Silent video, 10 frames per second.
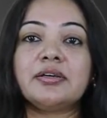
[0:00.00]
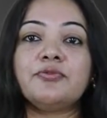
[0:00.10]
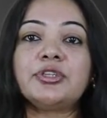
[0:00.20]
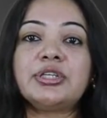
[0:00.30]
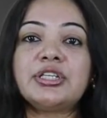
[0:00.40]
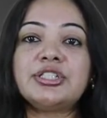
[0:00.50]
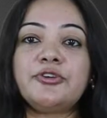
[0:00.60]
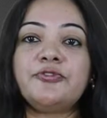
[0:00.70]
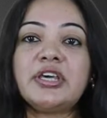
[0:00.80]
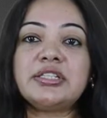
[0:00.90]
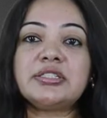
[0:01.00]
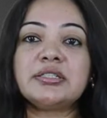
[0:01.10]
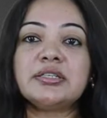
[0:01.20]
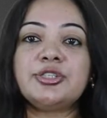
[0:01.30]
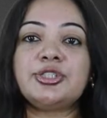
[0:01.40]
With a rigid face,
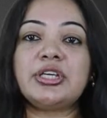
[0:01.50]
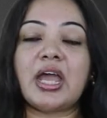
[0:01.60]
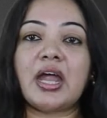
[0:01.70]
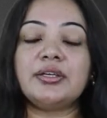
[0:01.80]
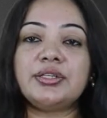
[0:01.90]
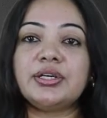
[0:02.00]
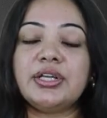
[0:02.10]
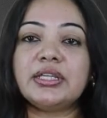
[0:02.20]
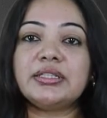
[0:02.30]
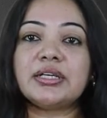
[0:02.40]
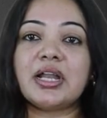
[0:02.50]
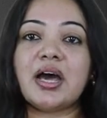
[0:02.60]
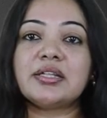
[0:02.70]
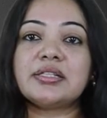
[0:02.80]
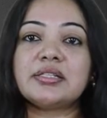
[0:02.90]
she entered in the
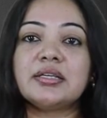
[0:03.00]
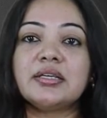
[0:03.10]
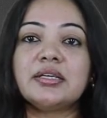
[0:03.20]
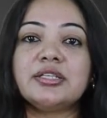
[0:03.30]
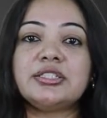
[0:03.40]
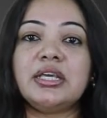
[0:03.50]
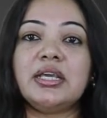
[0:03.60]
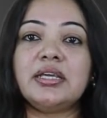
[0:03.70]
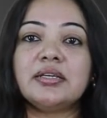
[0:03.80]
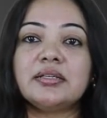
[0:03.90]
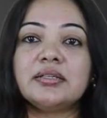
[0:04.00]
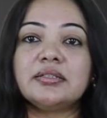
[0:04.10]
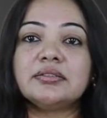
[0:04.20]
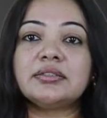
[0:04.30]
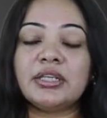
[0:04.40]
class, she
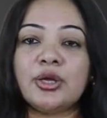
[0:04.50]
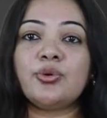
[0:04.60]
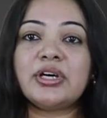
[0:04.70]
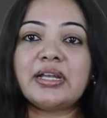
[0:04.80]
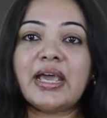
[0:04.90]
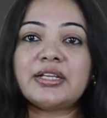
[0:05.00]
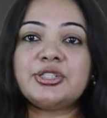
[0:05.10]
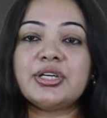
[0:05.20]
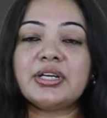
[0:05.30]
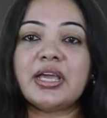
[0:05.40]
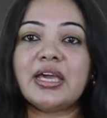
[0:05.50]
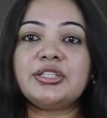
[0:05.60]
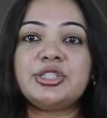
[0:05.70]
threw her lecture and